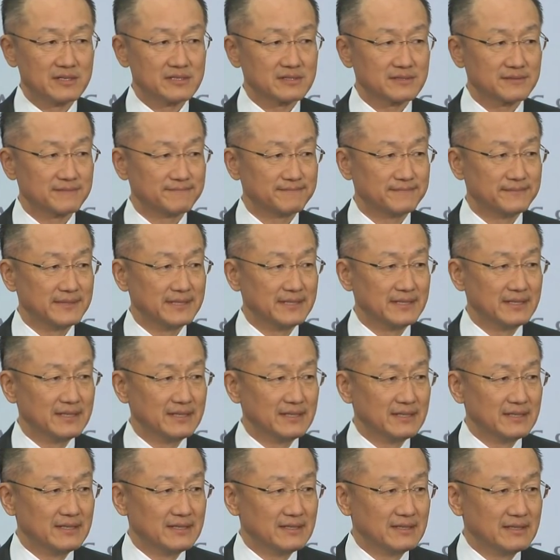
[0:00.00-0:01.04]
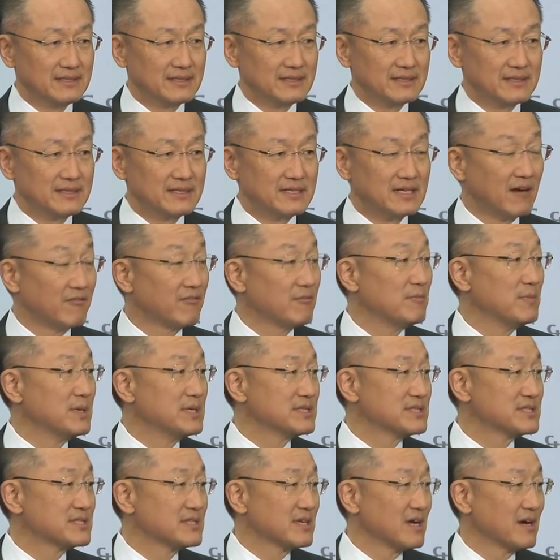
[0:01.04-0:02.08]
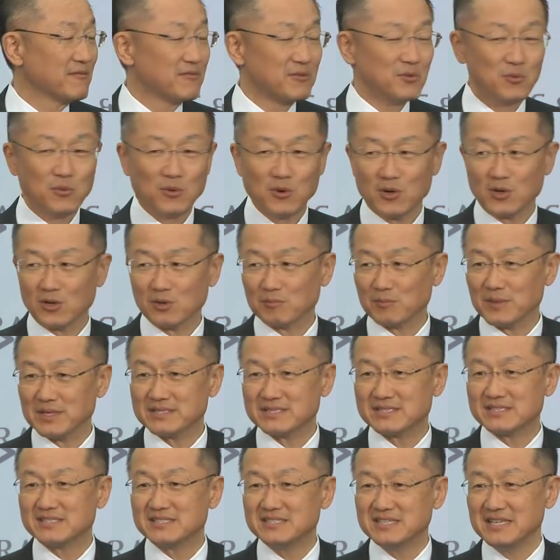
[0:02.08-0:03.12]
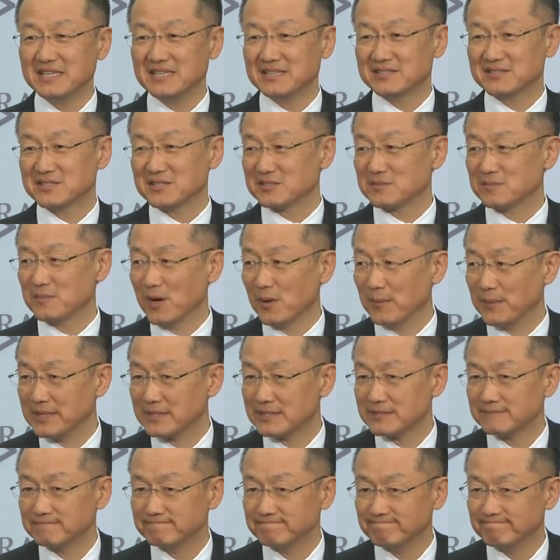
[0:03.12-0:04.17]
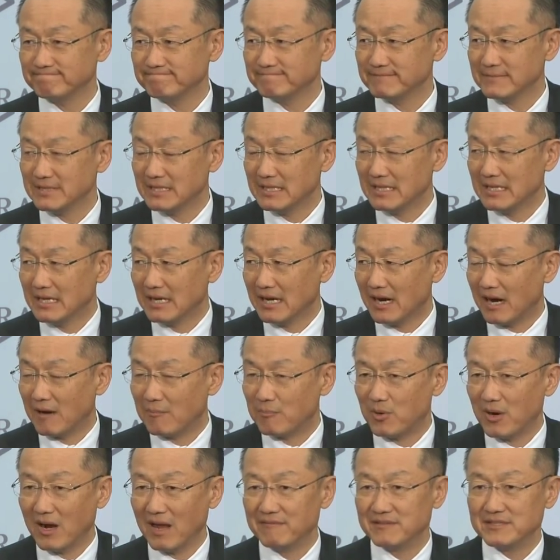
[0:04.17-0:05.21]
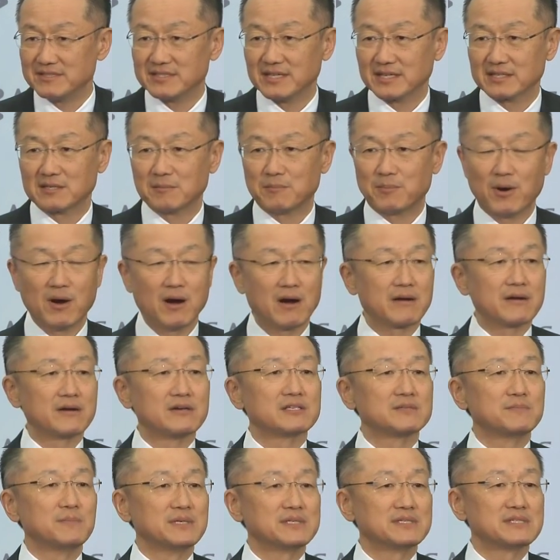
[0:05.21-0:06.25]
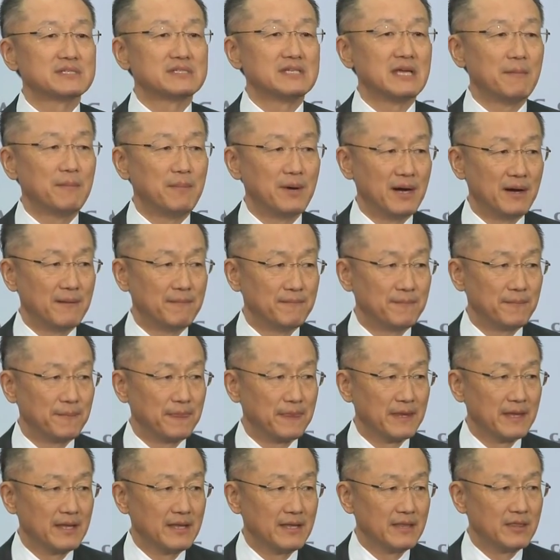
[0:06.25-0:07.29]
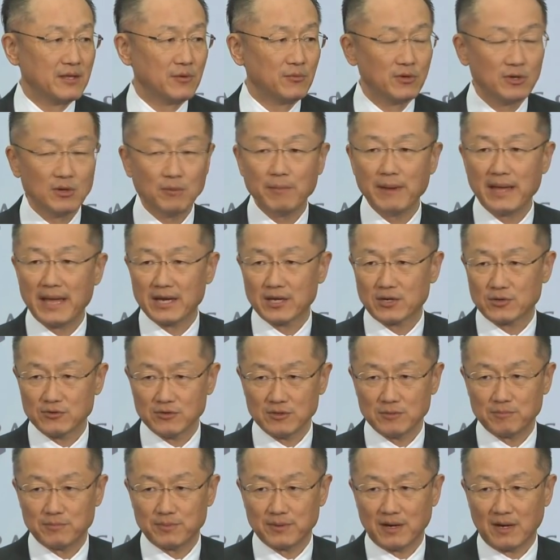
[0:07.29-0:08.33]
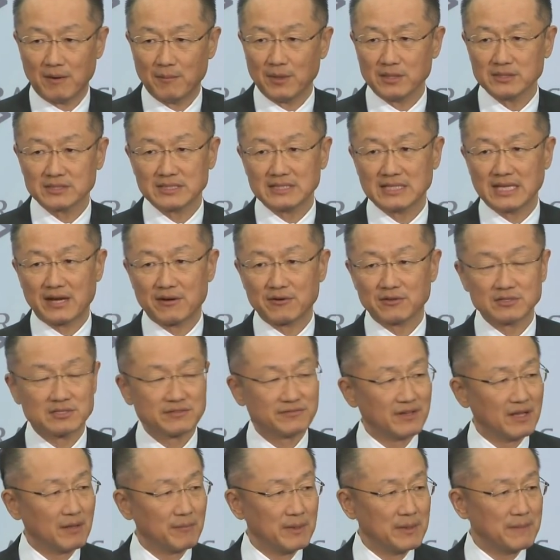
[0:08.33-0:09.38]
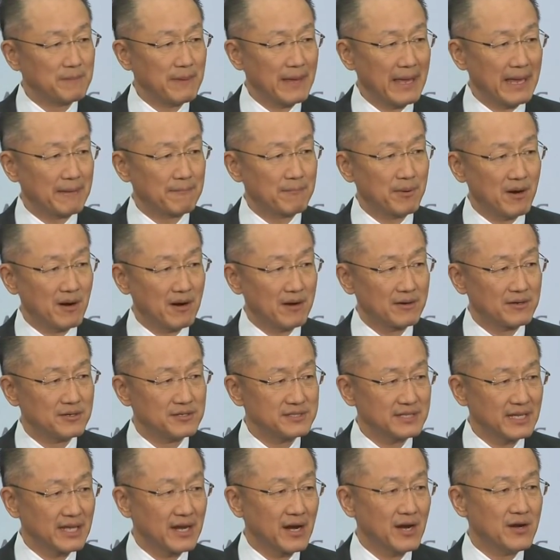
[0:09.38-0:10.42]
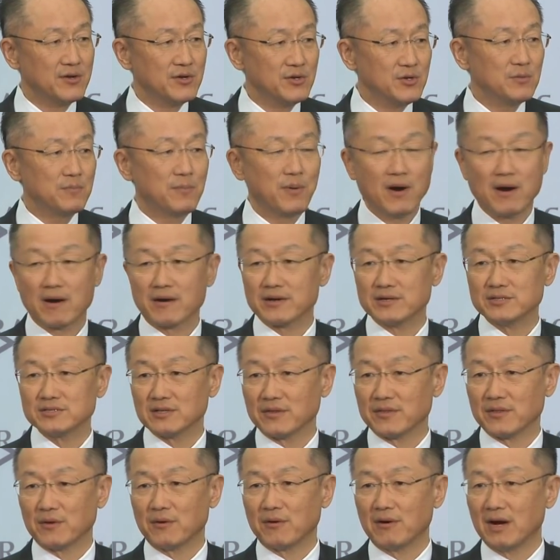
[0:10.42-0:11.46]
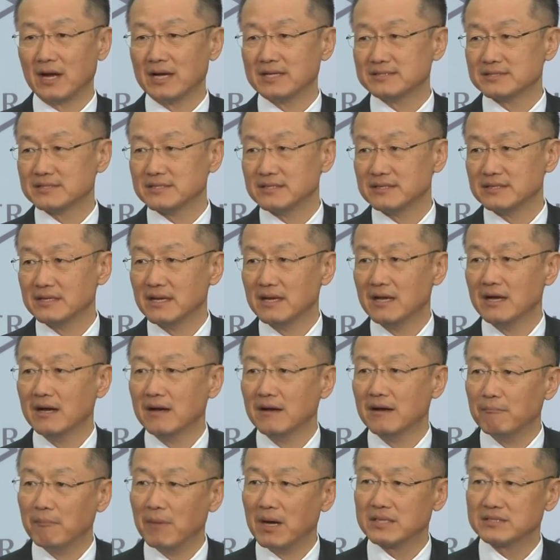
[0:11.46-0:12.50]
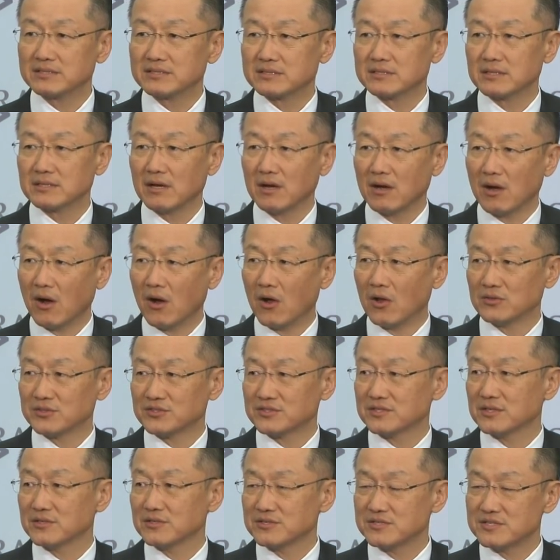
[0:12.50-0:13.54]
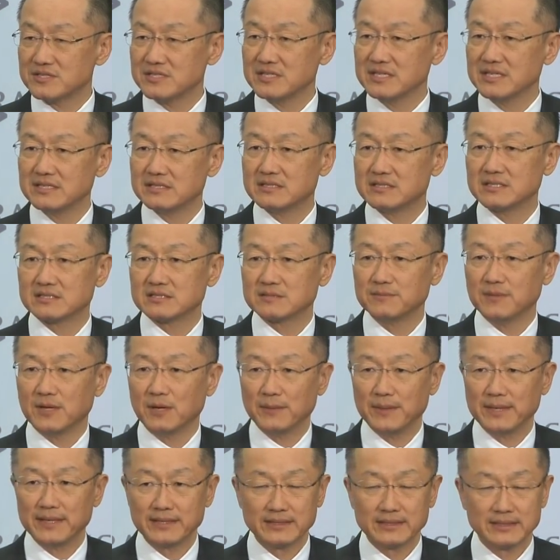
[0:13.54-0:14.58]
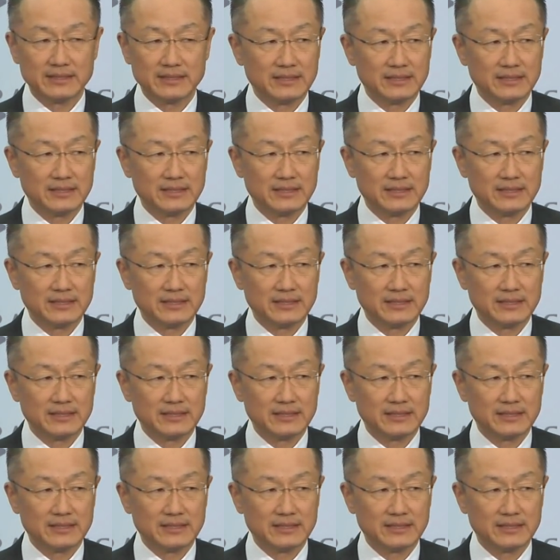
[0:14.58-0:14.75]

us. Governments of the world must seize this moment. Our private sector partners must step up. The World Bank Group, our multilateral development bank partners, and our new partners on the horizon must also seize this moment.